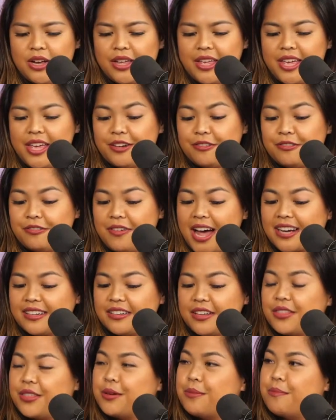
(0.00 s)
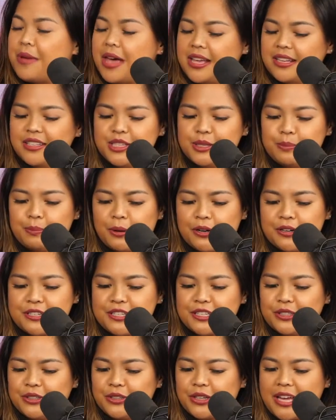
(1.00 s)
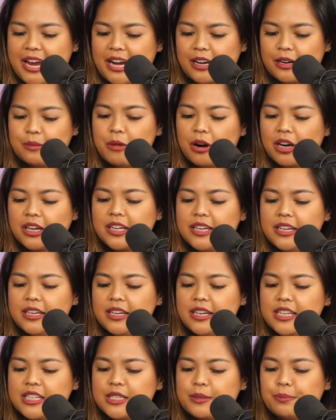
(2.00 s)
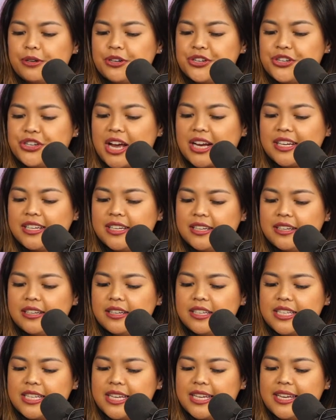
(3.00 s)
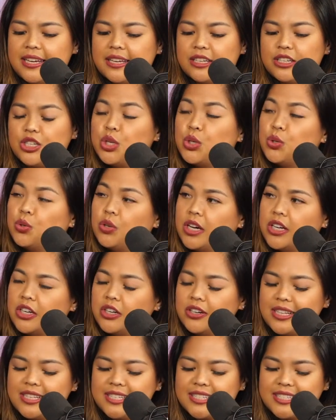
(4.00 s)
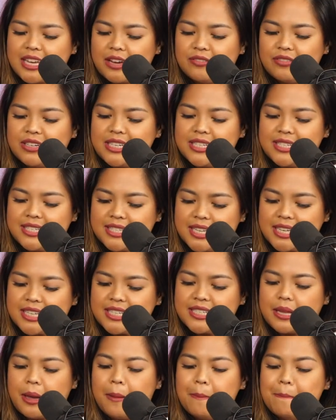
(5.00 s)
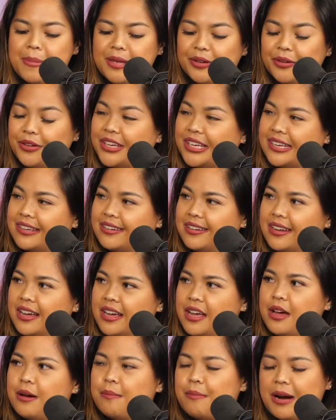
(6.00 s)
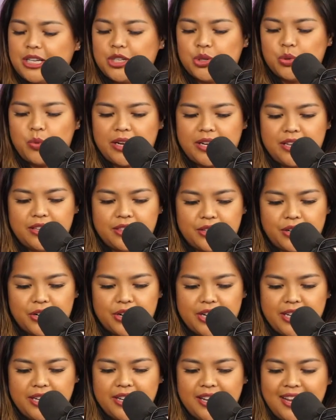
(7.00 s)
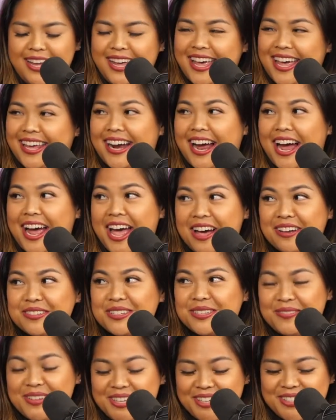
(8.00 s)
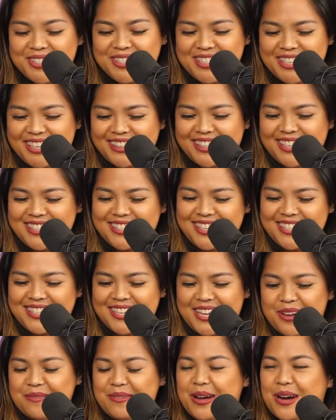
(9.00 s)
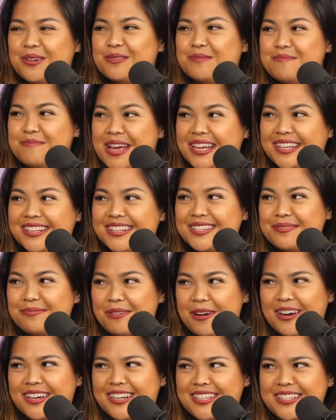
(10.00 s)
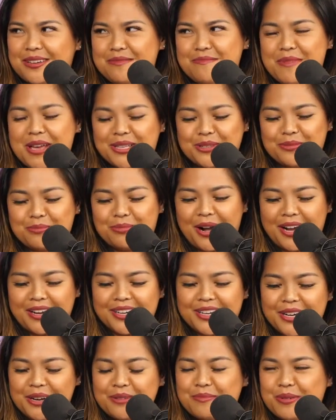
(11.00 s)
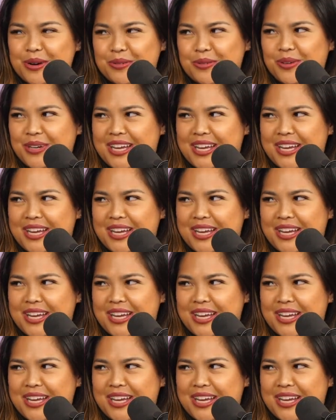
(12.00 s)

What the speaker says: In fact, the men's personal care market is projected to hit $276 billion by 2030. And I have some interesting things to say about men's products and men's branding, but we'll